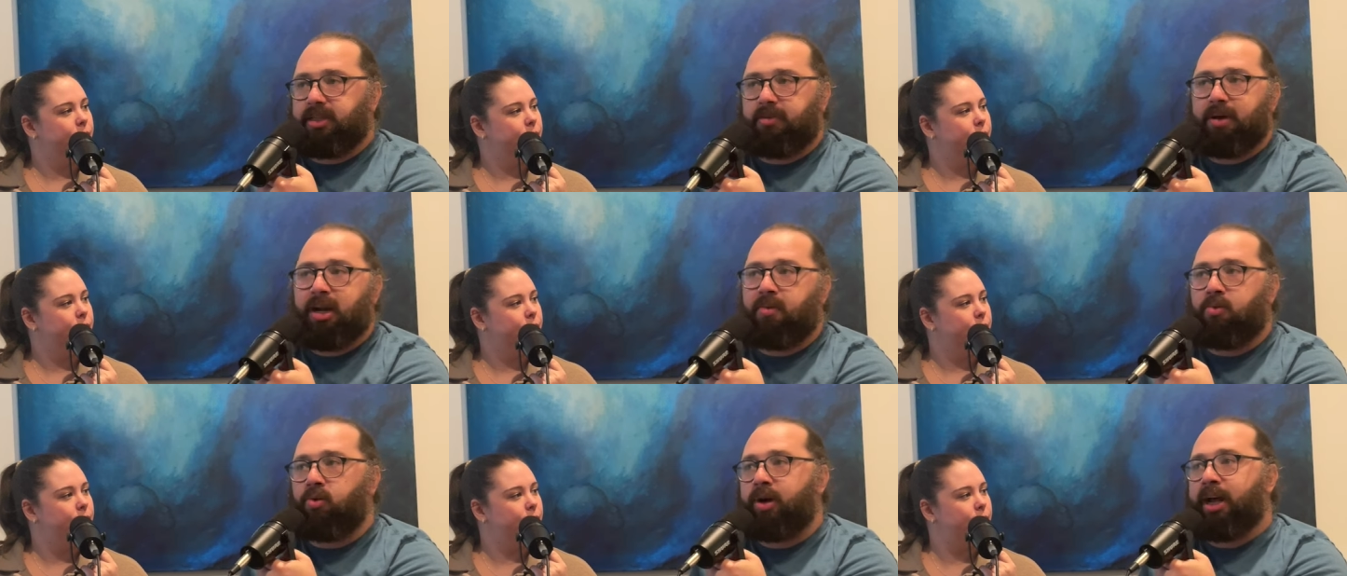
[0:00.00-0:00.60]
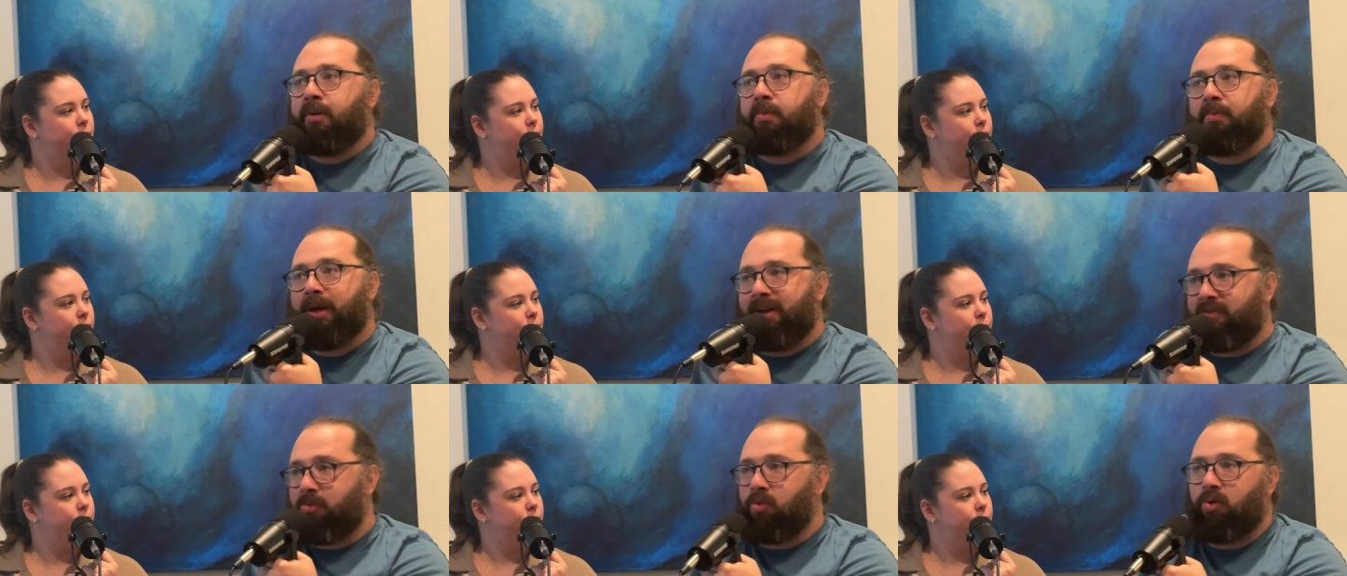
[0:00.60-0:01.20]
Speaker 1: my number one album.
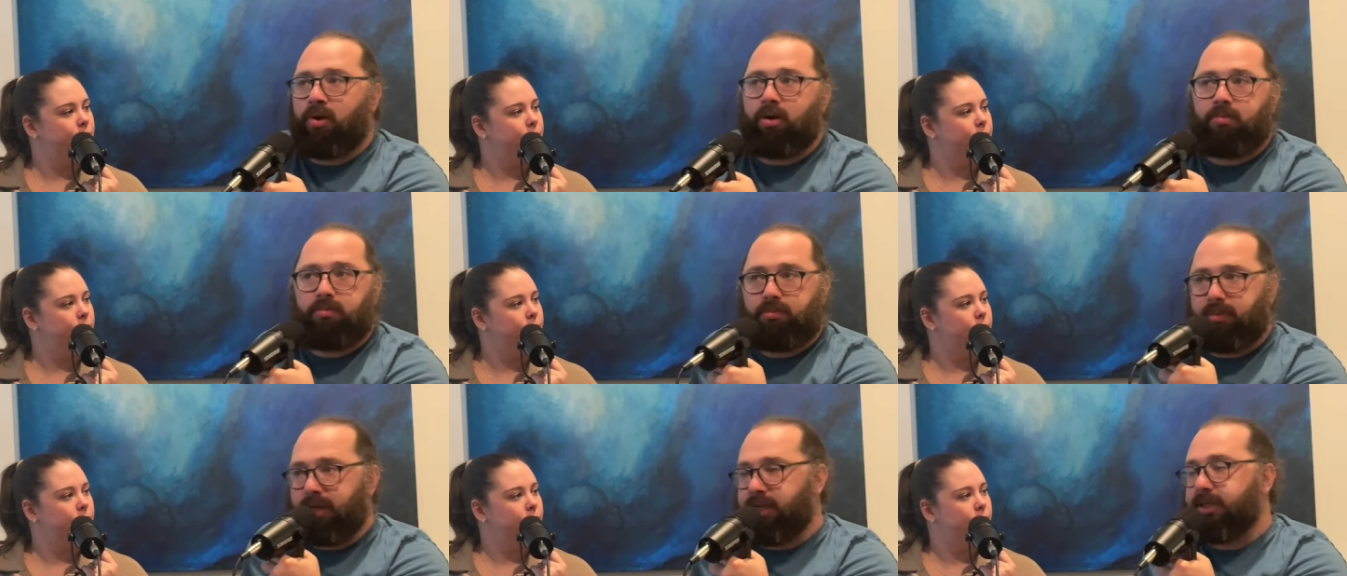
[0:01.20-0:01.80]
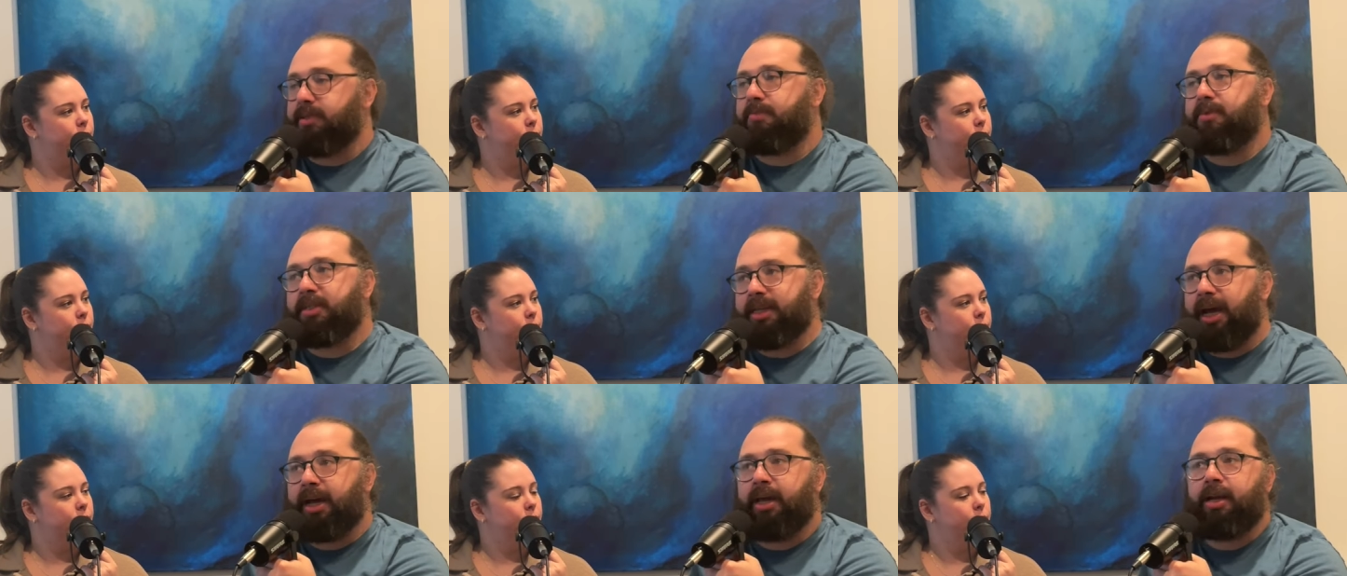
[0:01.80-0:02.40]
Evermore is
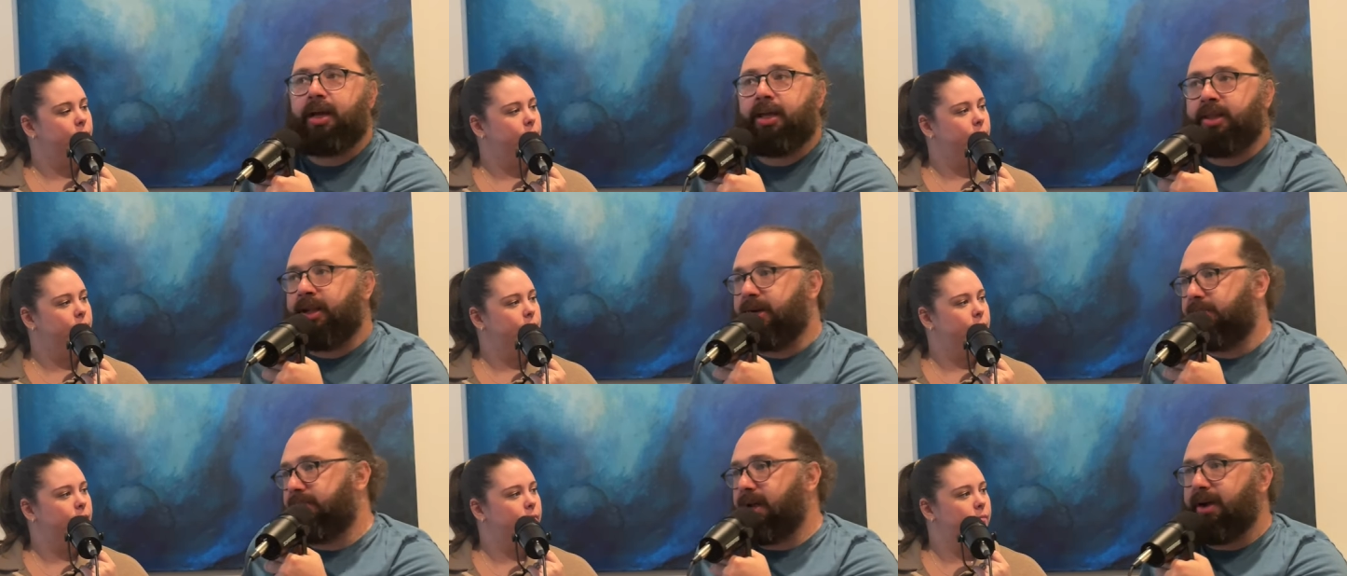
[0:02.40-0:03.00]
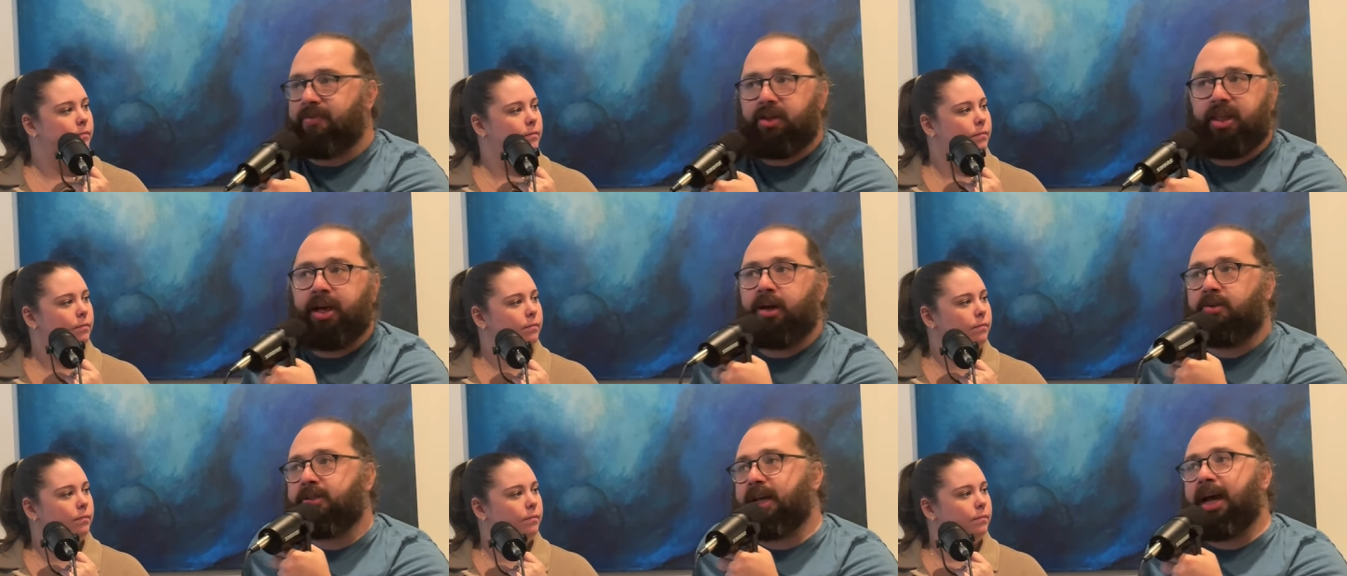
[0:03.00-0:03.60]
second. And then everything
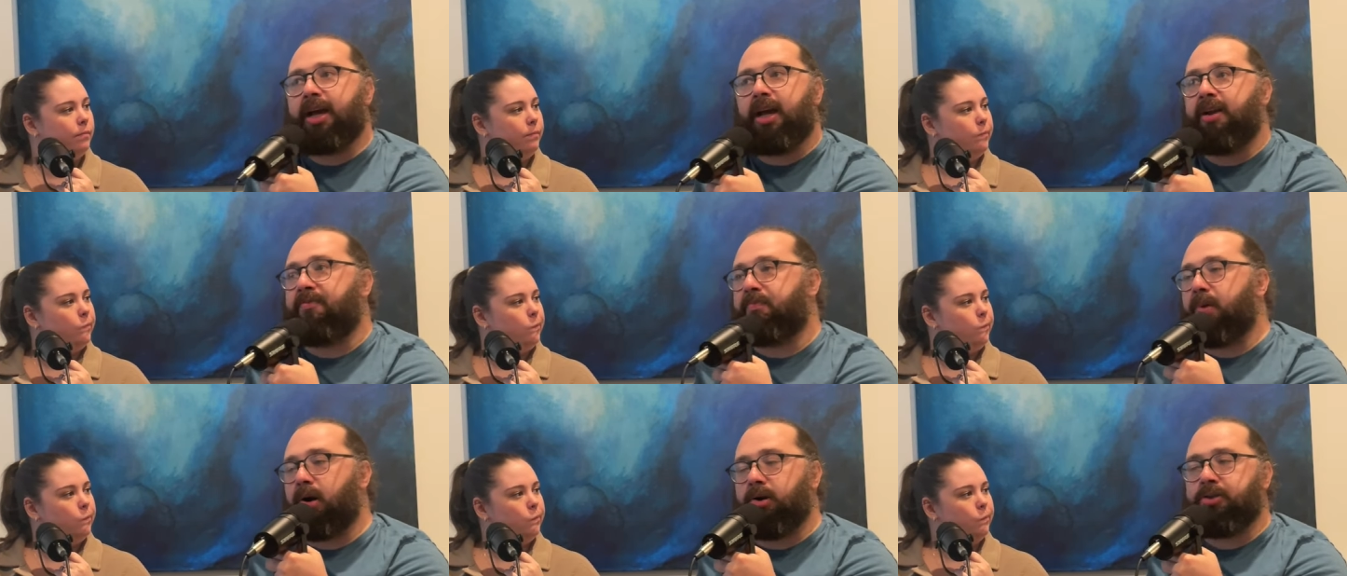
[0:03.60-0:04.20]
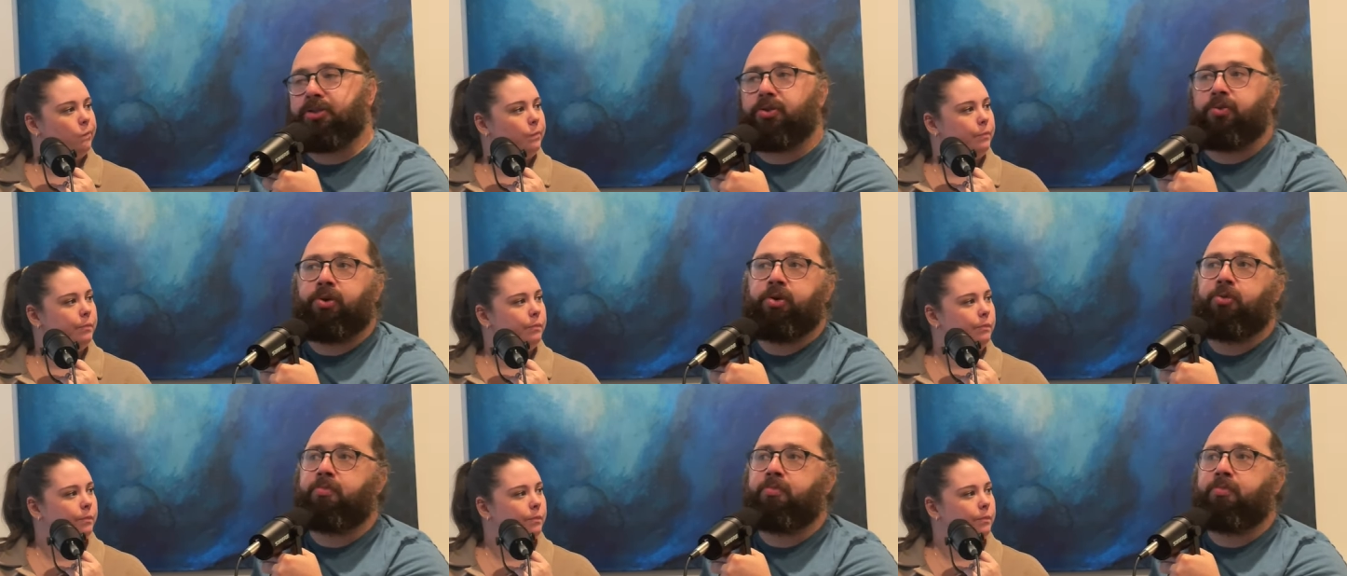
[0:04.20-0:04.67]
else I kind of parse through.